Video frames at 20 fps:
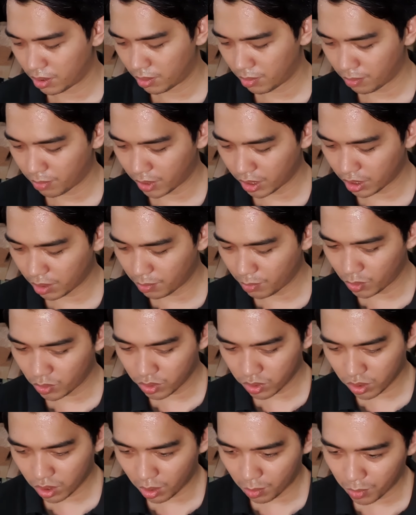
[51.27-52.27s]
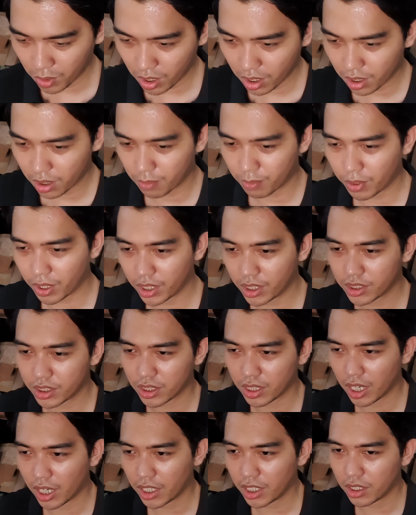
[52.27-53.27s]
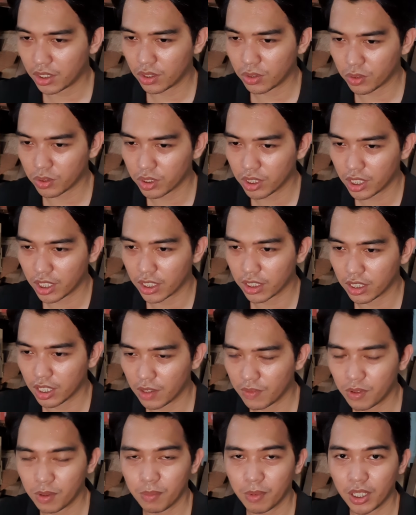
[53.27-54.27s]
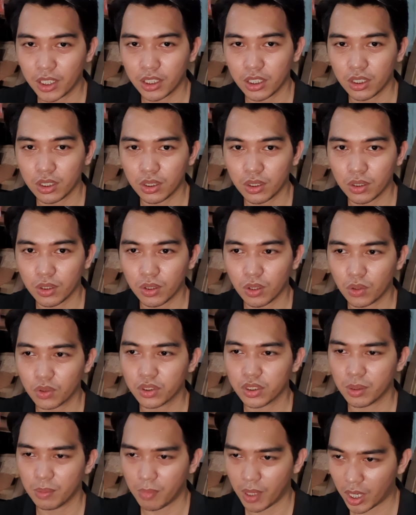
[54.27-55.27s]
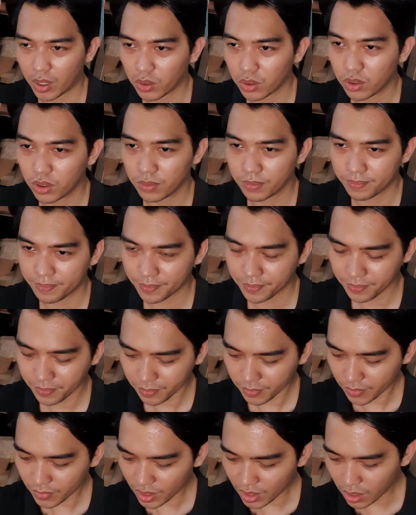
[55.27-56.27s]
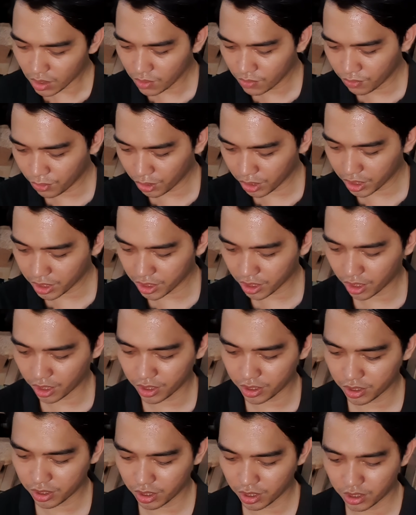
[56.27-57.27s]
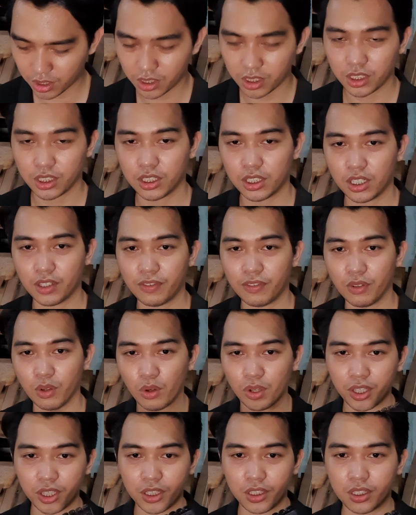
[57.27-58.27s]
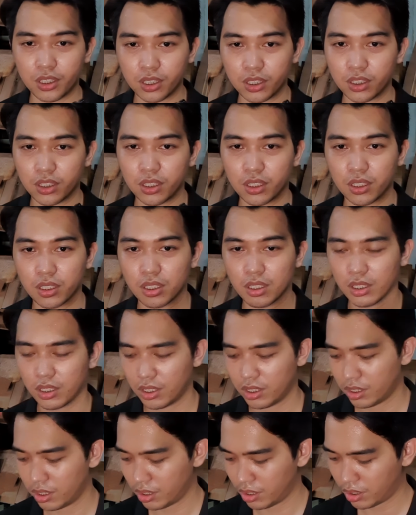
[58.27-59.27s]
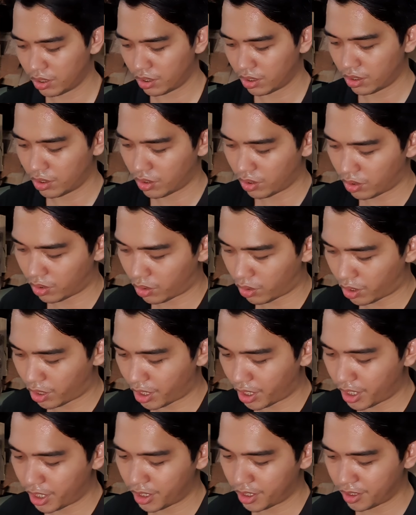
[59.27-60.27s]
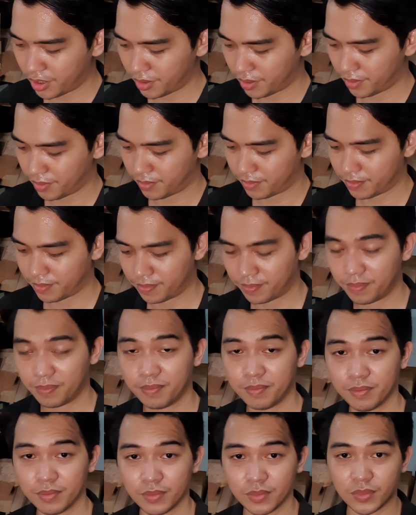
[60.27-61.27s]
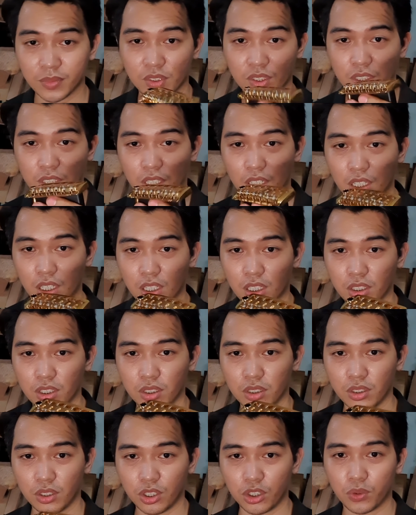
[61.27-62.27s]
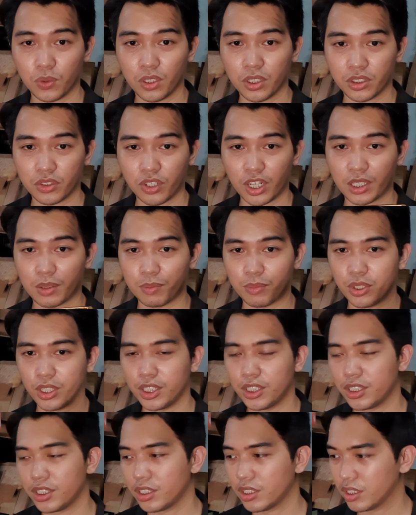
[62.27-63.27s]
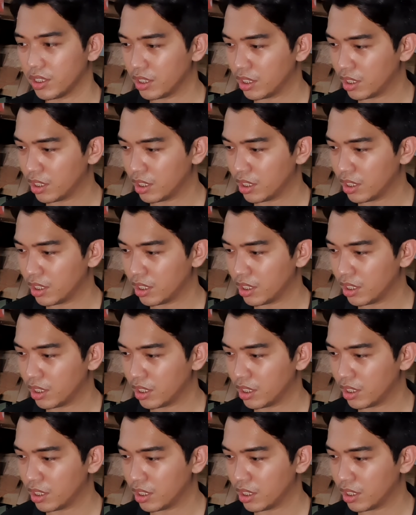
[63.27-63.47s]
But the most common bridge I know that everybody knows about for guitars, it's either a Floyd or the usual Strat bridge.